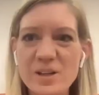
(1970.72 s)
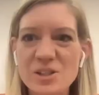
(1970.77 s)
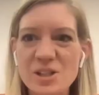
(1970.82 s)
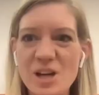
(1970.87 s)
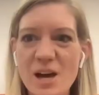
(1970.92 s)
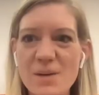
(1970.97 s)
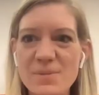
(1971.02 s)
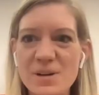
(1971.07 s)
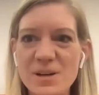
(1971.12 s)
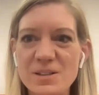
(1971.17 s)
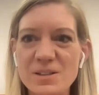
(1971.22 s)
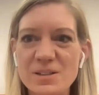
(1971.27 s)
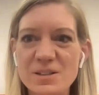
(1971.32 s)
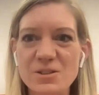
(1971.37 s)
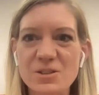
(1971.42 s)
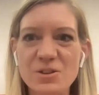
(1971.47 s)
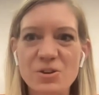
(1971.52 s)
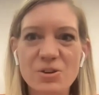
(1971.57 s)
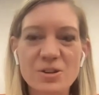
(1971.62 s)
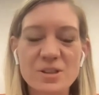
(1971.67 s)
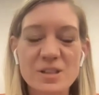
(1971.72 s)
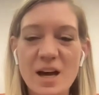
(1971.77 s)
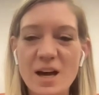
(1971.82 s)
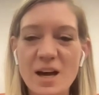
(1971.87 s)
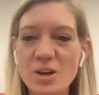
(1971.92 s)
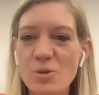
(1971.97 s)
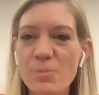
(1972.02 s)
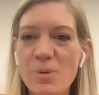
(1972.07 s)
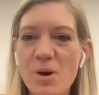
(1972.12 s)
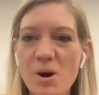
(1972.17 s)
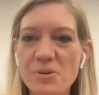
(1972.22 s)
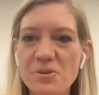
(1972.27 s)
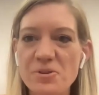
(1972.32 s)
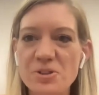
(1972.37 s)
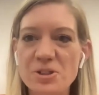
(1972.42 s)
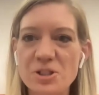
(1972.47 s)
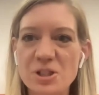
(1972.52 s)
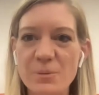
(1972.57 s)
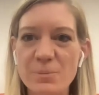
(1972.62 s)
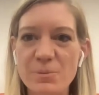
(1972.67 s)
much, Anna, and to your entire
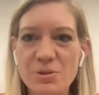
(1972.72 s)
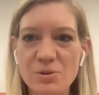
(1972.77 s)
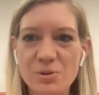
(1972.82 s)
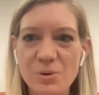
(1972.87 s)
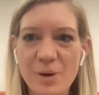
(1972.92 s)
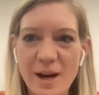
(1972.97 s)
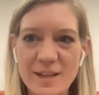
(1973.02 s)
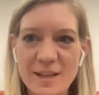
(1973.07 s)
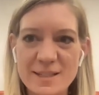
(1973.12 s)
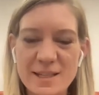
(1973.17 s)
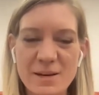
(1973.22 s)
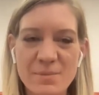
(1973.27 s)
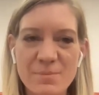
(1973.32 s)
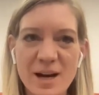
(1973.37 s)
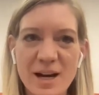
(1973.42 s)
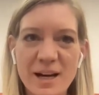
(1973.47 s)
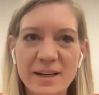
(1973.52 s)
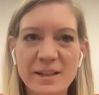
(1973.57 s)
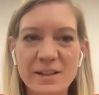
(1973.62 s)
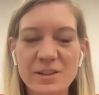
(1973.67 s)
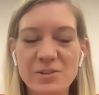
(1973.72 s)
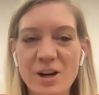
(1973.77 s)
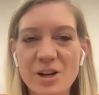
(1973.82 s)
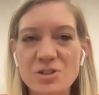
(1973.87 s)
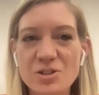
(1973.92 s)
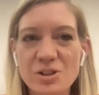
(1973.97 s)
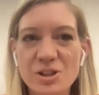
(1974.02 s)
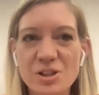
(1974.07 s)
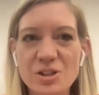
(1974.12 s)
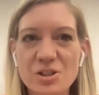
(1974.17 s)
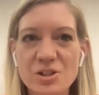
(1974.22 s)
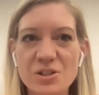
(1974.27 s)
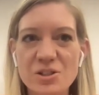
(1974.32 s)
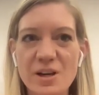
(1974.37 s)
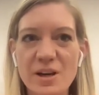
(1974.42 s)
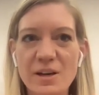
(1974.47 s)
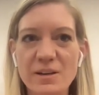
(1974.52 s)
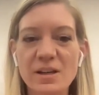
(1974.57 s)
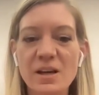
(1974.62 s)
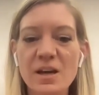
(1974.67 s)
partnership through SMI. Congratulations
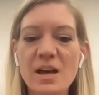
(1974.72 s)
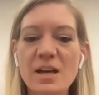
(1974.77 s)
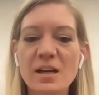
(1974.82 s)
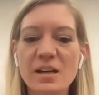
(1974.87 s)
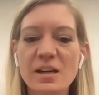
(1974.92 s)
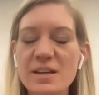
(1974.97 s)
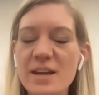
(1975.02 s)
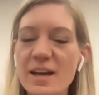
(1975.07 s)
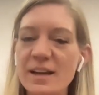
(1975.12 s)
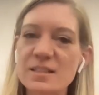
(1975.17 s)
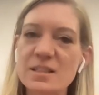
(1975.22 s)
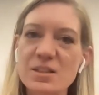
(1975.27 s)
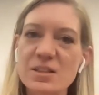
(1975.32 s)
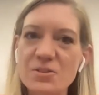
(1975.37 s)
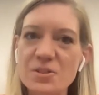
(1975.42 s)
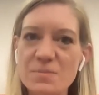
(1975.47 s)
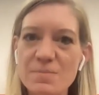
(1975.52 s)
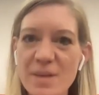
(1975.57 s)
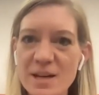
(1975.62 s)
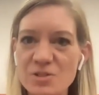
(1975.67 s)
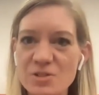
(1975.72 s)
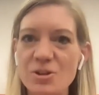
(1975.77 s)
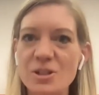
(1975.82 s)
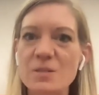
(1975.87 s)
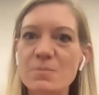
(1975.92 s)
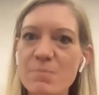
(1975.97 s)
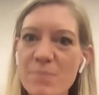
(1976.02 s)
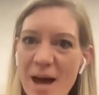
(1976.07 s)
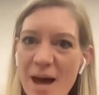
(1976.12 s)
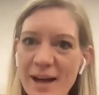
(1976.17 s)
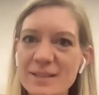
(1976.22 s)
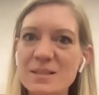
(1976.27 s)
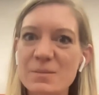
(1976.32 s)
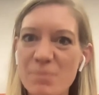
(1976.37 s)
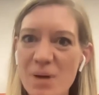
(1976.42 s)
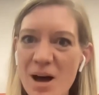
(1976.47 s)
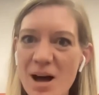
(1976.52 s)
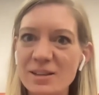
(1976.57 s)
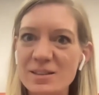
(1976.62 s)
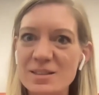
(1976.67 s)
on connecting those metrics back to
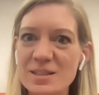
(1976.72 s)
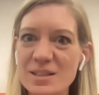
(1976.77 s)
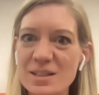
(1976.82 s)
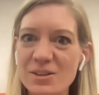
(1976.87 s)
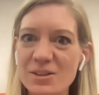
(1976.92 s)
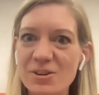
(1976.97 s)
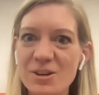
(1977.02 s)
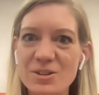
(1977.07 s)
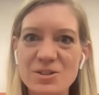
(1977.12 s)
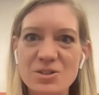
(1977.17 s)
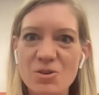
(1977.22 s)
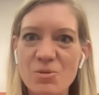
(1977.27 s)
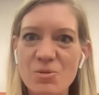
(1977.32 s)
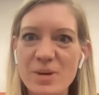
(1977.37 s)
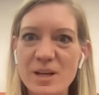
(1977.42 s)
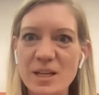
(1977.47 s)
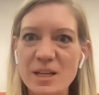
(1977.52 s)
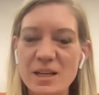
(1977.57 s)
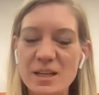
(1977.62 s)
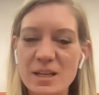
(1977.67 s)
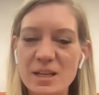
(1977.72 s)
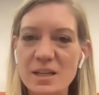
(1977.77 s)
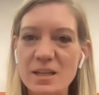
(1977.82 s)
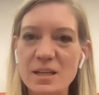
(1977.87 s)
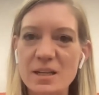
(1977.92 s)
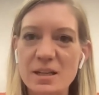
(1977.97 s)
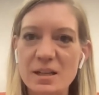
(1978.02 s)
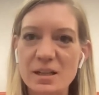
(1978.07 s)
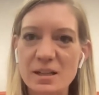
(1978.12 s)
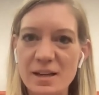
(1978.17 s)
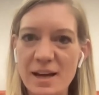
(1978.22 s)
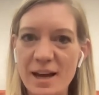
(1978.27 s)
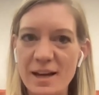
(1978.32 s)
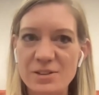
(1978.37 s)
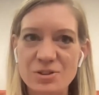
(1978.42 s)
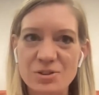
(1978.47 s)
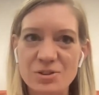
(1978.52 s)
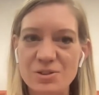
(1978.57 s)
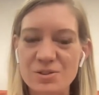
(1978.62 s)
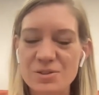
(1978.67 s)
policy across so many key
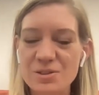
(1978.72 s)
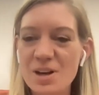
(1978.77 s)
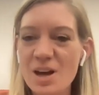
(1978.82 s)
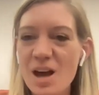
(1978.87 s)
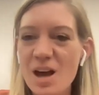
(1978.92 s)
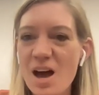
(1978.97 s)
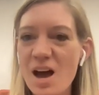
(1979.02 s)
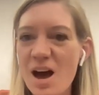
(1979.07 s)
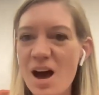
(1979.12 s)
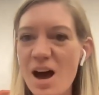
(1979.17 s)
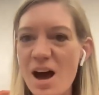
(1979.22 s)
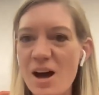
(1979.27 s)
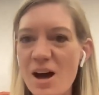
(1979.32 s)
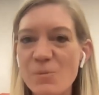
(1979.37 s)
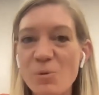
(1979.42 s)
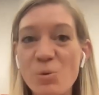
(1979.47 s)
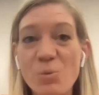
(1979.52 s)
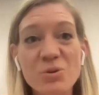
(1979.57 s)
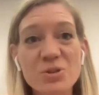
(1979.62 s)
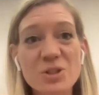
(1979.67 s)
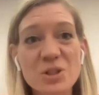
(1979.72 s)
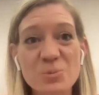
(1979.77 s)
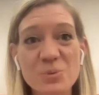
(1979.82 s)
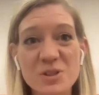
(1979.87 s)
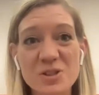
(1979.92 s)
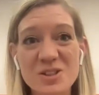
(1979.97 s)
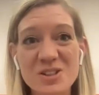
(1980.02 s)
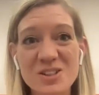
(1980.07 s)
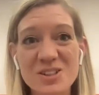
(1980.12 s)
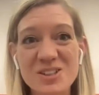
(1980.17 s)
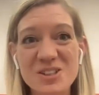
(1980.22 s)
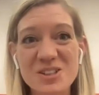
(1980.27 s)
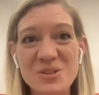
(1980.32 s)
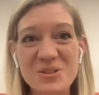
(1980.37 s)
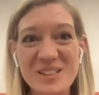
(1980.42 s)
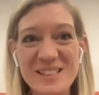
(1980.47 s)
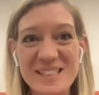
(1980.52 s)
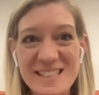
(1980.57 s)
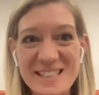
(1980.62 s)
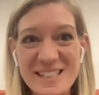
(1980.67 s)
nationals. We're switching to
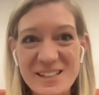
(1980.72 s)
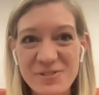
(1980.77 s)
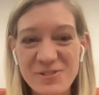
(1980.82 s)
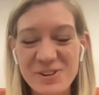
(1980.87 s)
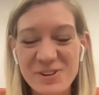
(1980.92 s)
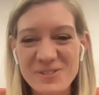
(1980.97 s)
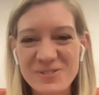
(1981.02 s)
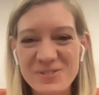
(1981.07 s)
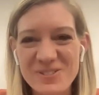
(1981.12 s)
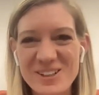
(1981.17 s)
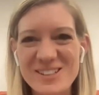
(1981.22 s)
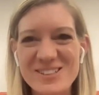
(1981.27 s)
a different